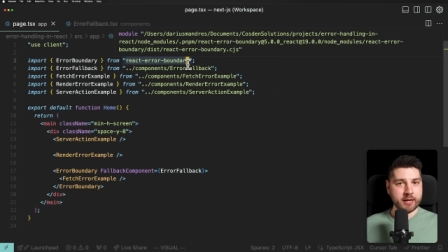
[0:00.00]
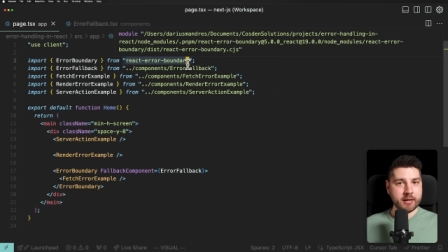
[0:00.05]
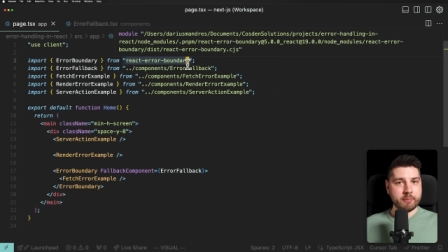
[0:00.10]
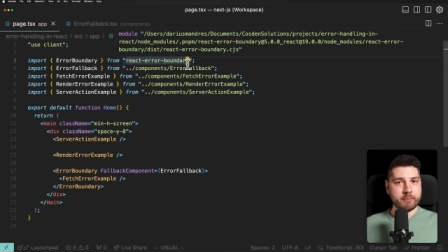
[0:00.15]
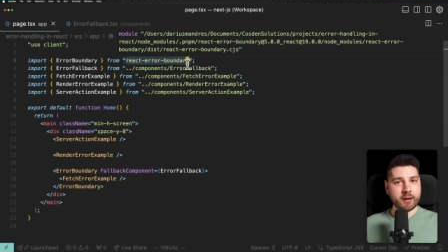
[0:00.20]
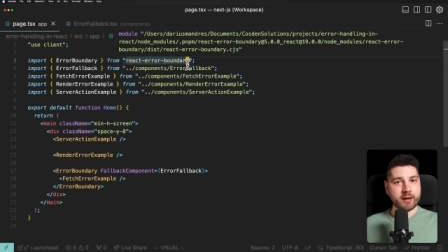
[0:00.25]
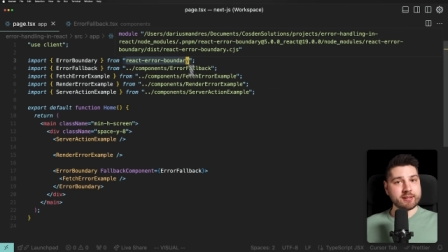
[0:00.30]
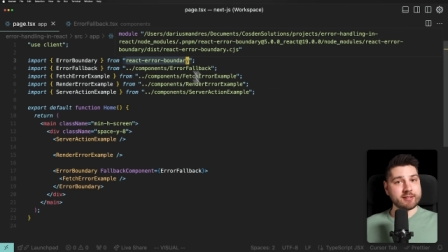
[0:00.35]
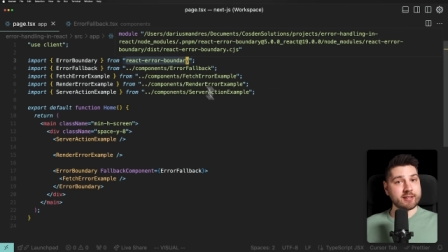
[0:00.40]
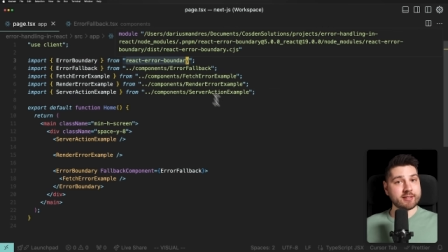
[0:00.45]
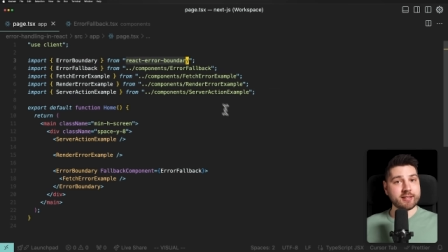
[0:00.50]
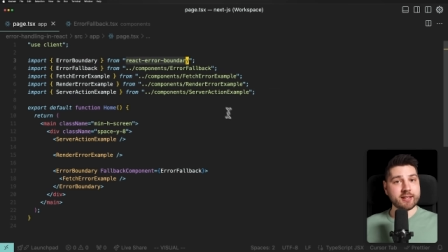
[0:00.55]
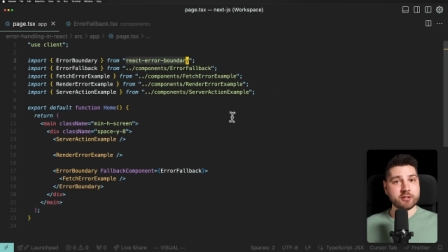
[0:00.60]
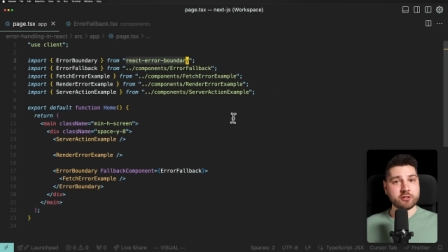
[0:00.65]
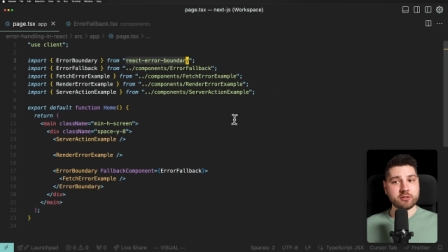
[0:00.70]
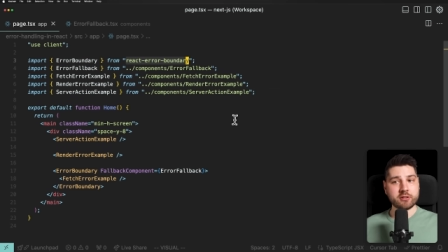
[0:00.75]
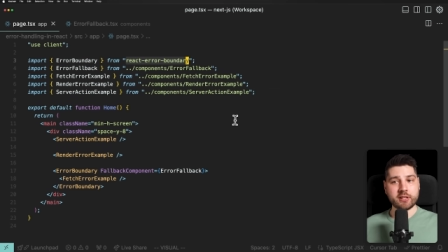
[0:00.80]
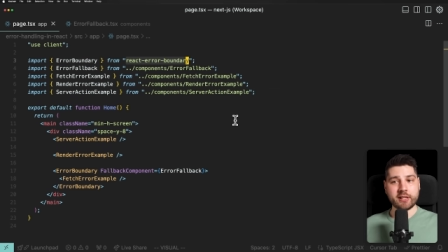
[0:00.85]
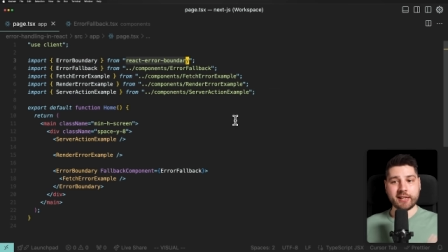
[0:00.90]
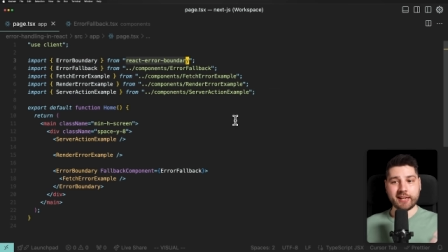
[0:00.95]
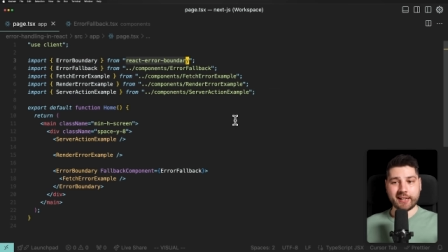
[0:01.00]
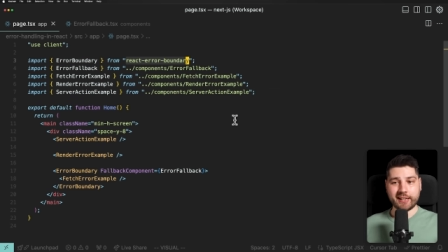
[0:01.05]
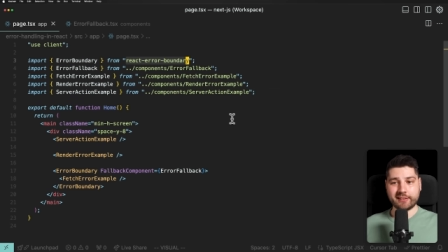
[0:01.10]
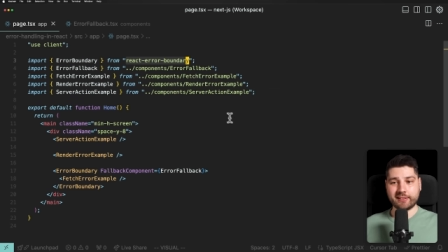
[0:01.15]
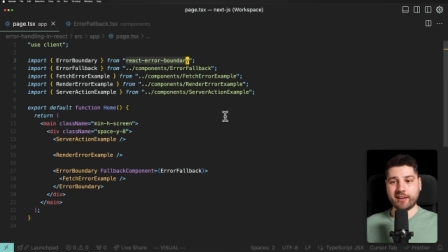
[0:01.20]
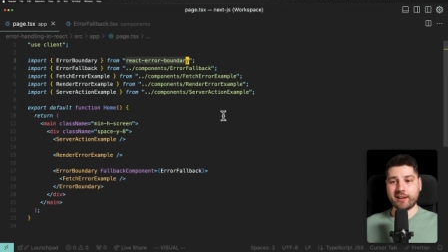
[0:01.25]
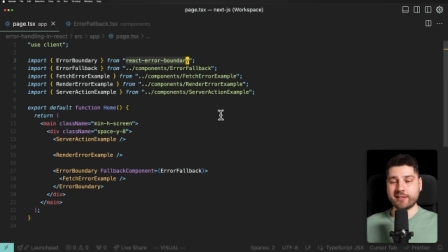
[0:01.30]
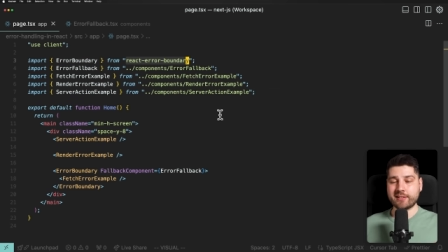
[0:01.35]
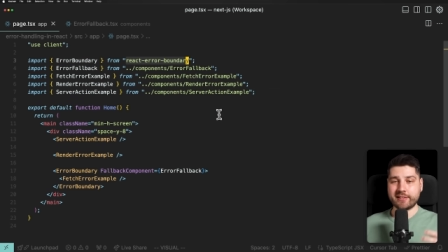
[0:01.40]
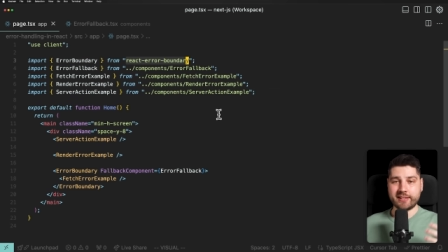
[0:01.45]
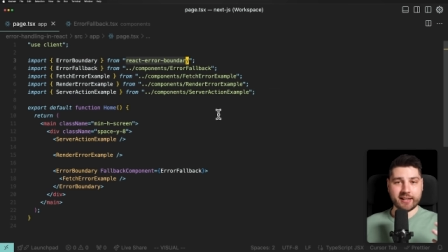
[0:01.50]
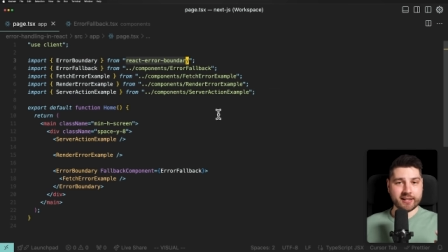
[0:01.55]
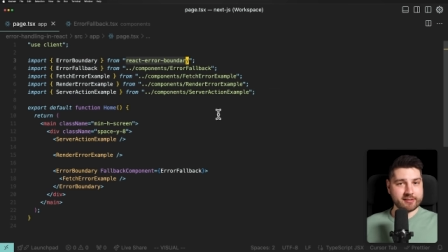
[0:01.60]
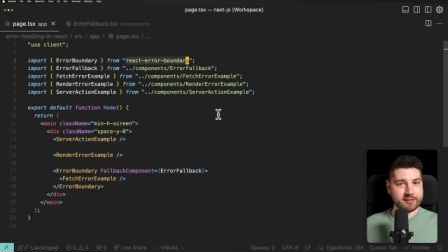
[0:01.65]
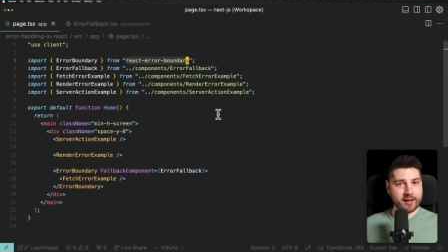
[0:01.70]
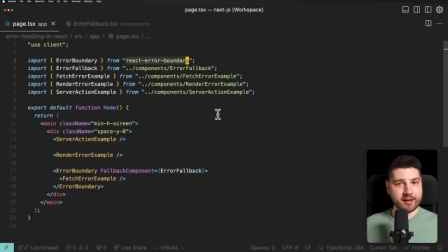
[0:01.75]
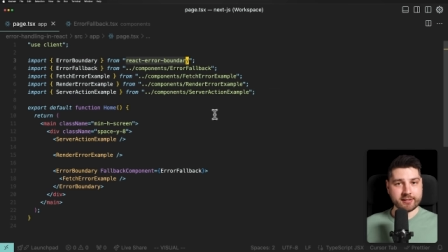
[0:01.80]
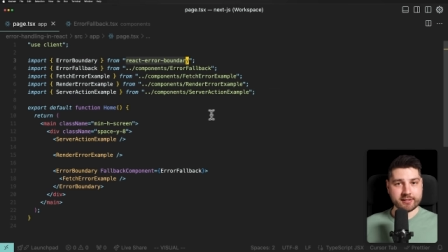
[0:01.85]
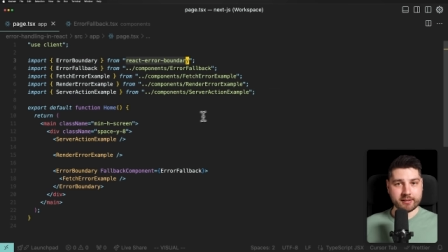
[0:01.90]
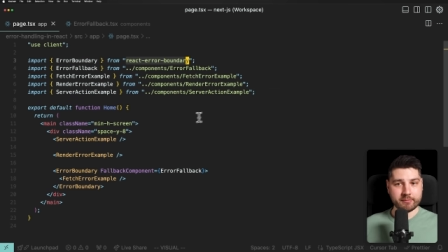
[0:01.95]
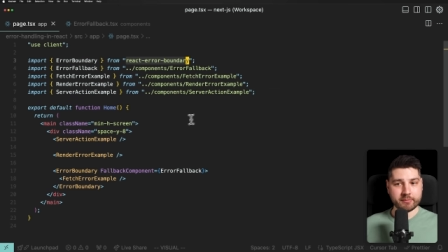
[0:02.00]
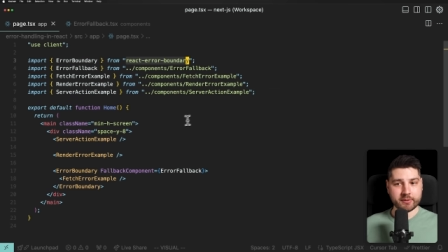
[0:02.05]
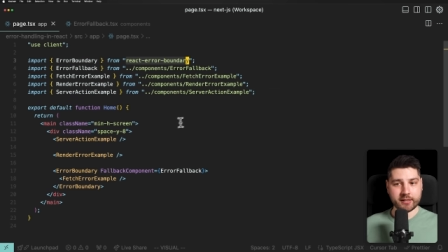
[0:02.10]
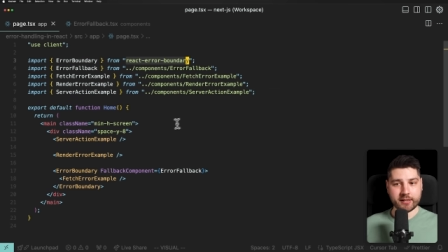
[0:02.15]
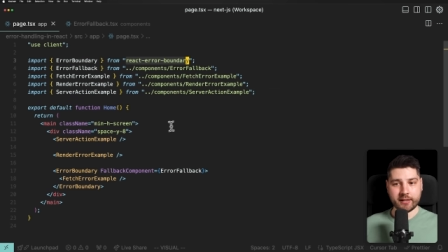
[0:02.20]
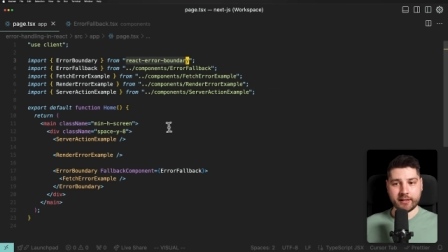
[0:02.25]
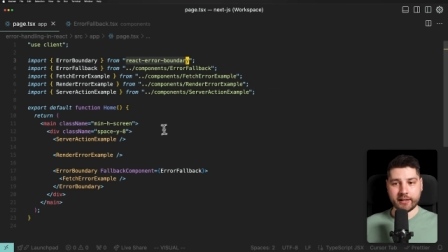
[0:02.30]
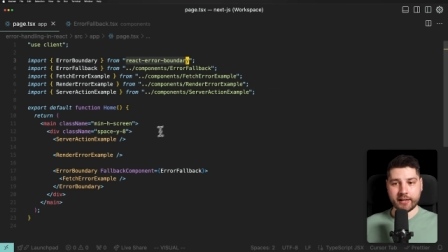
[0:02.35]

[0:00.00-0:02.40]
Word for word: because essentially it does the exact same thing.